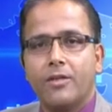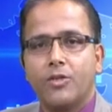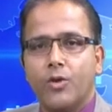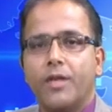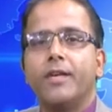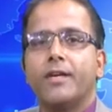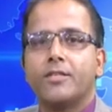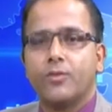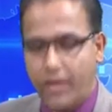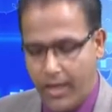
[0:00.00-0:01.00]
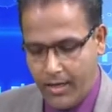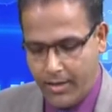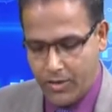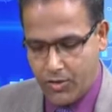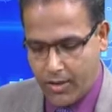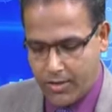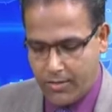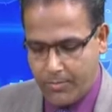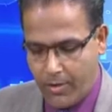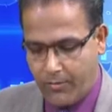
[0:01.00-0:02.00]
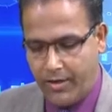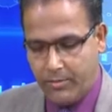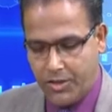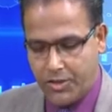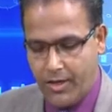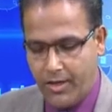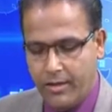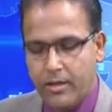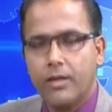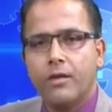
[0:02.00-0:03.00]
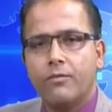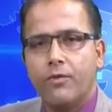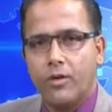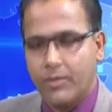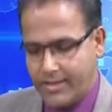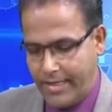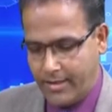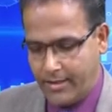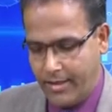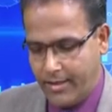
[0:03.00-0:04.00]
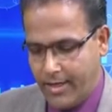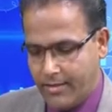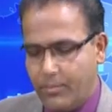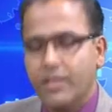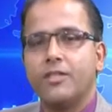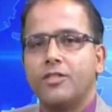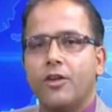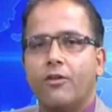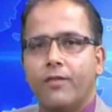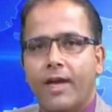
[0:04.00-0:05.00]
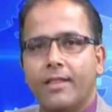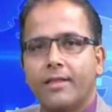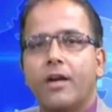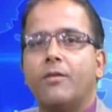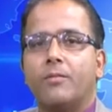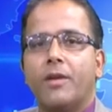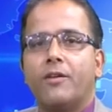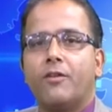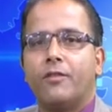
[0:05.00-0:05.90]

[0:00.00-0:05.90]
Joining us today is Dr. Praveen Mishra, former secretary at the Ministry of Health, Government of